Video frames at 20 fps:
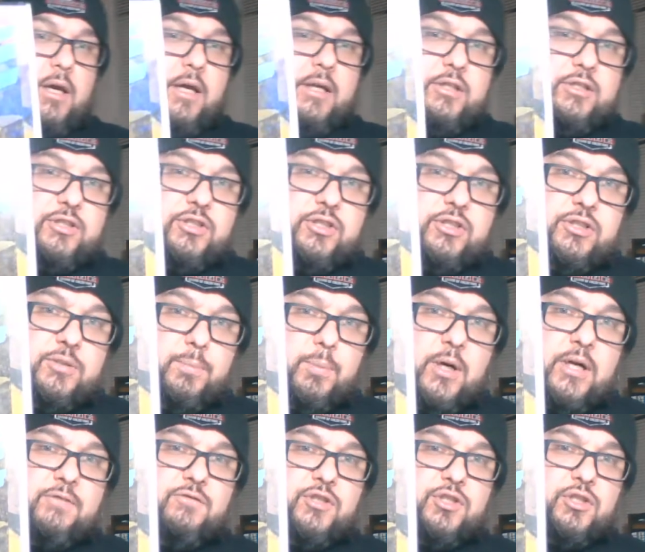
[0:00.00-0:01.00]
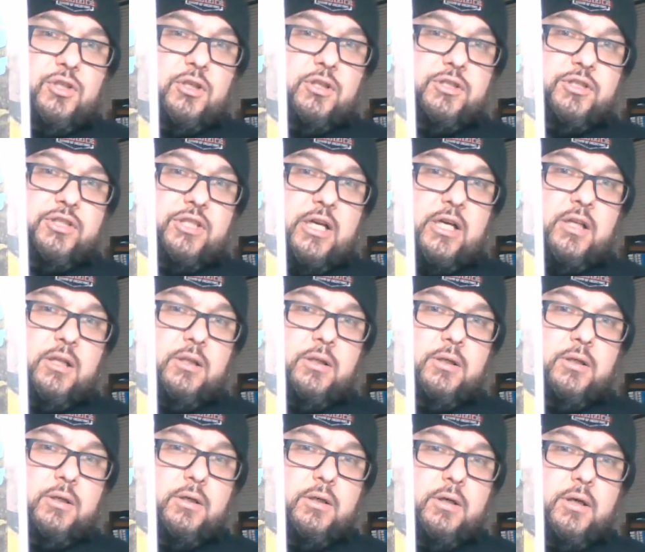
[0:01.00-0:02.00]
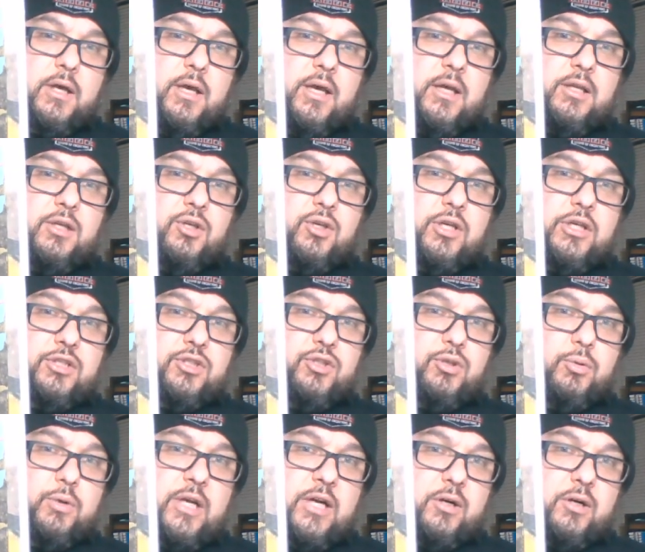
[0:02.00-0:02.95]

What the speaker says: And it's this Brave Star cell, and you get two